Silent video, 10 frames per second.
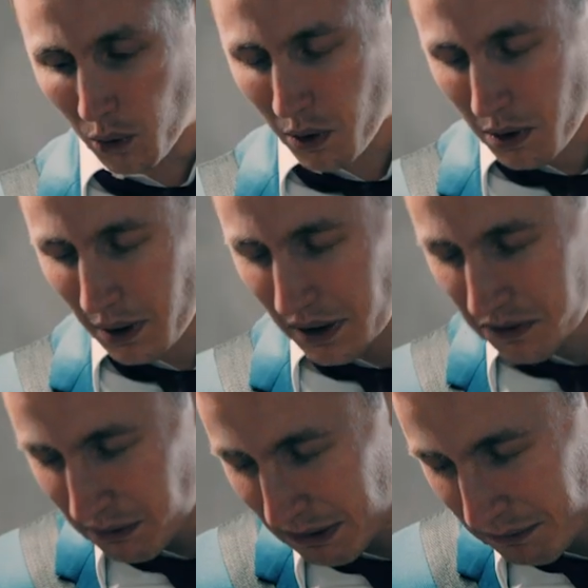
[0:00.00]
Oh, I
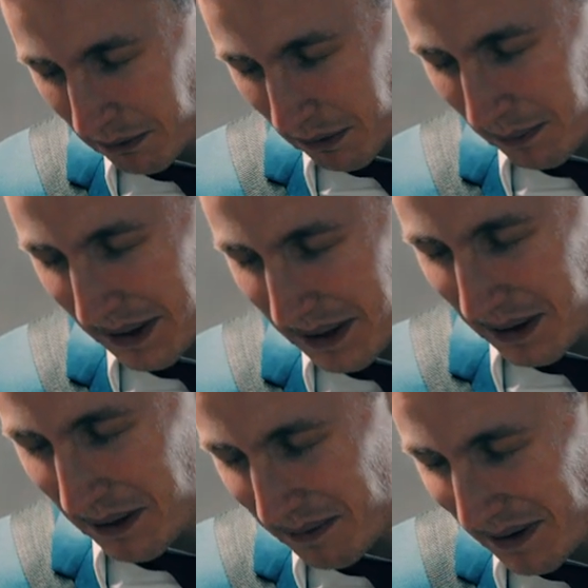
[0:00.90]
shrink for a bit
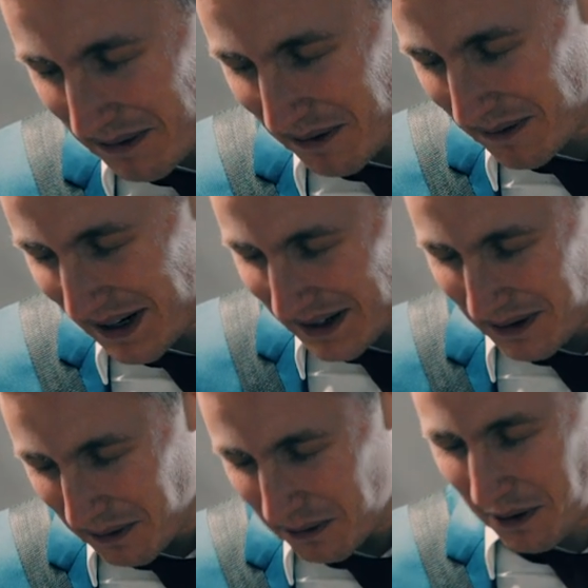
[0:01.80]
and a bit of a weight.
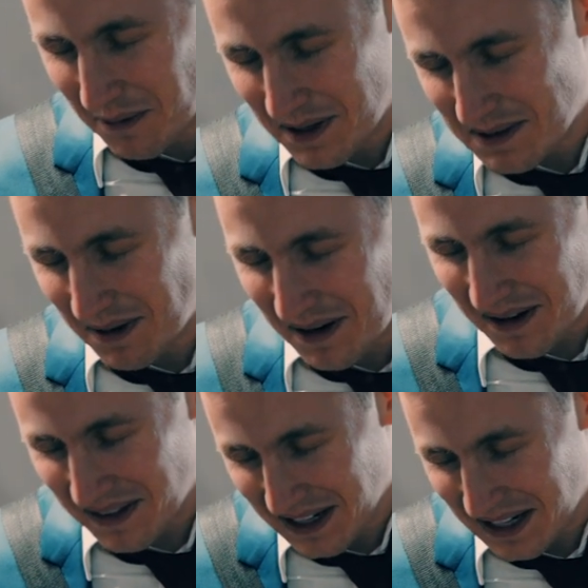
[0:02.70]
So much more
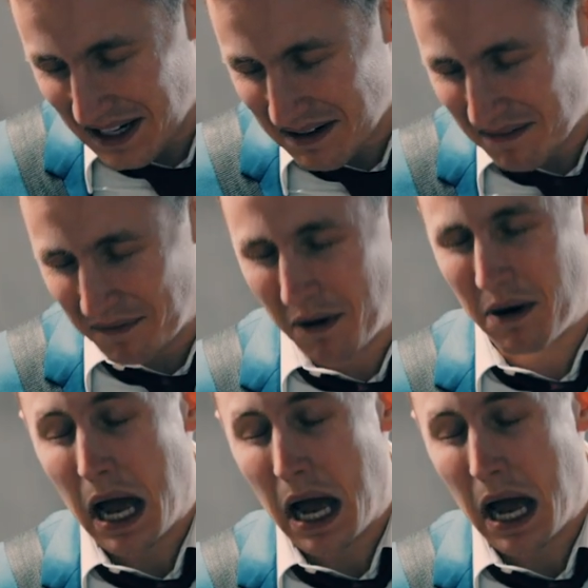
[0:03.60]
than I did before.